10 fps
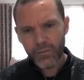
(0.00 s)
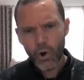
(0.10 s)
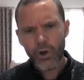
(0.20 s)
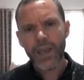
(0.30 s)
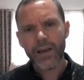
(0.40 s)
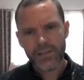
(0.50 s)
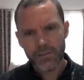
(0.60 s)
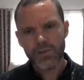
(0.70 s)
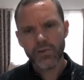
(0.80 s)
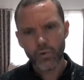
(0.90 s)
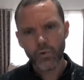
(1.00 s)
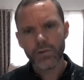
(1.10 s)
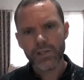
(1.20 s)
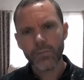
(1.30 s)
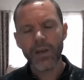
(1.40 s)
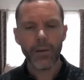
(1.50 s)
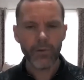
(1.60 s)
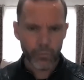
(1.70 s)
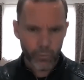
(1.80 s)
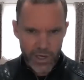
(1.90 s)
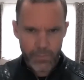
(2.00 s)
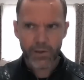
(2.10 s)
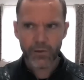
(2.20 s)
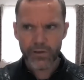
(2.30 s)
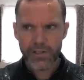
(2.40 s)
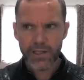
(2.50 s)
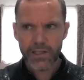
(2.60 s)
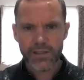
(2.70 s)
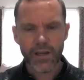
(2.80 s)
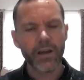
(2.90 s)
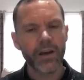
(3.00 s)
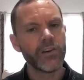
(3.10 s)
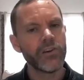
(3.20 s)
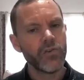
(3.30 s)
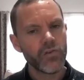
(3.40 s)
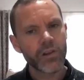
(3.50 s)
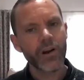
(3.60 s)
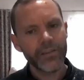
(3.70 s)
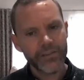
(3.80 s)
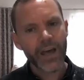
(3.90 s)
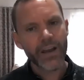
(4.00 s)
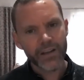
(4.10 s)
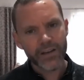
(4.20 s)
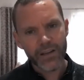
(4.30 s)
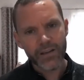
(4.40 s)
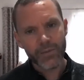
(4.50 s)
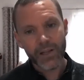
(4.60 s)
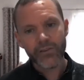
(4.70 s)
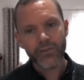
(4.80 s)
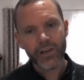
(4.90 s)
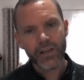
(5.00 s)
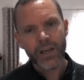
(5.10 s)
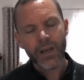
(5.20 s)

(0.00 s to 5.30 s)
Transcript: work out some tools to be able to rebuild resilience. I knew that I'd done it in the military.